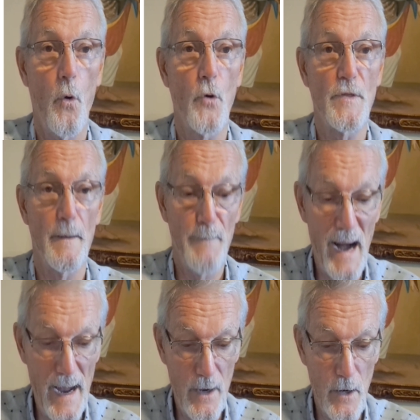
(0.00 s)
or the
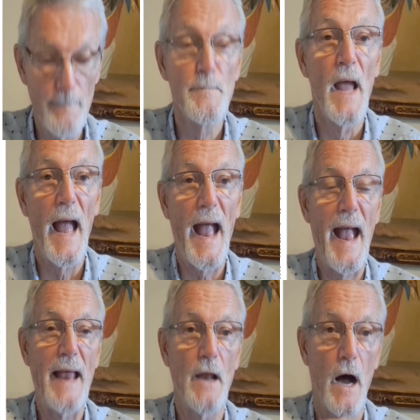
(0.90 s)
buyer,
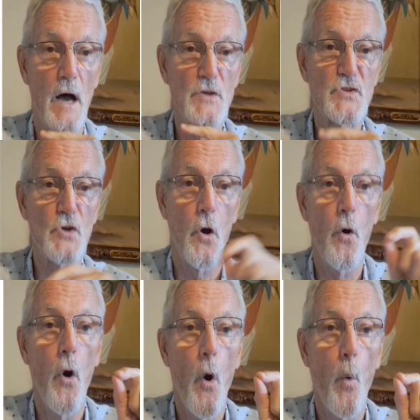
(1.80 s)
and
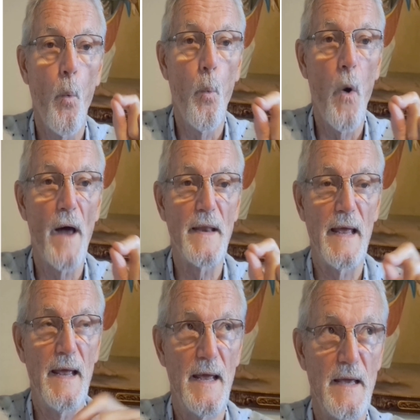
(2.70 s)
also what
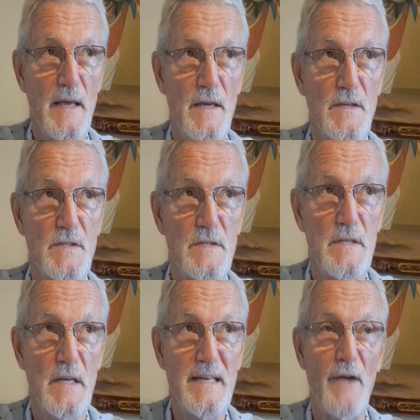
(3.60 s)
is
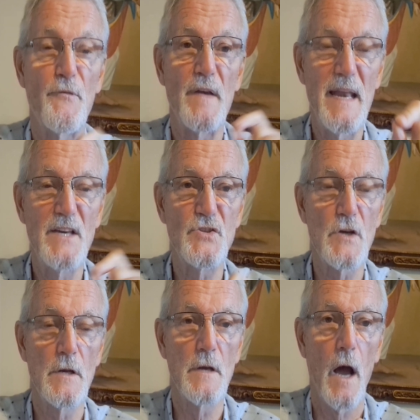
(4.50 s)
the
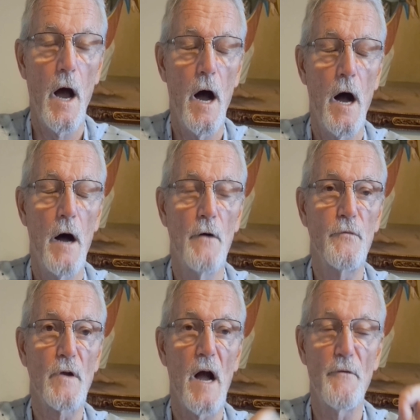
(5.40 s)
definition
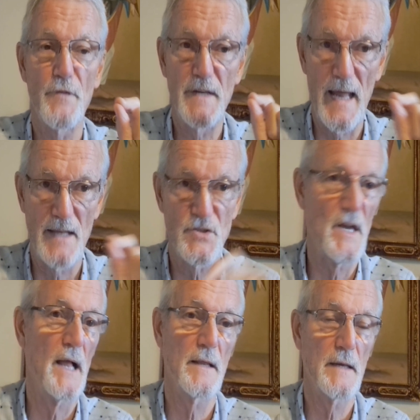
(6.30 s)
of
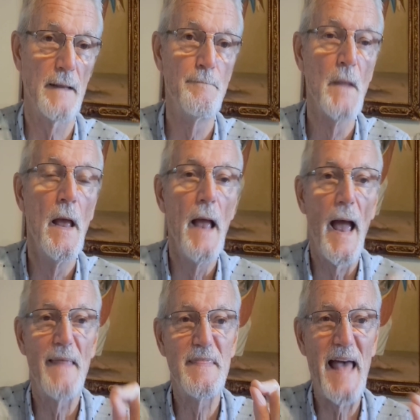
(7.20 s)
confidentiality.
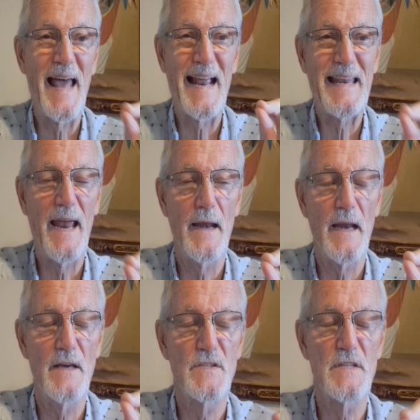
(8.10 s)
And that again
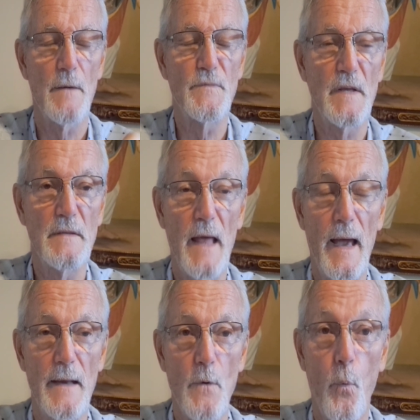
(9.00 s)
is something
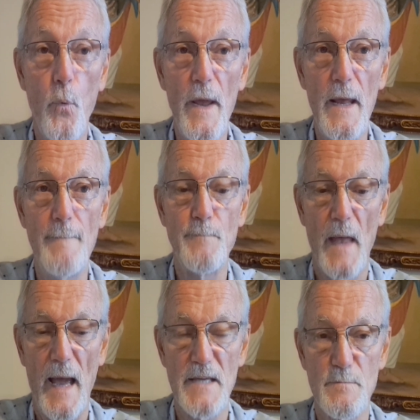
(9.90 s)
that we
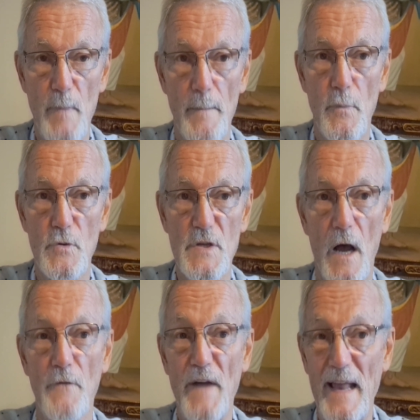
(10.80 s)
as members
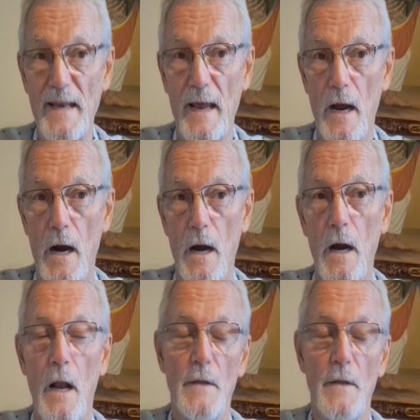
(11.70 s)
of NAR,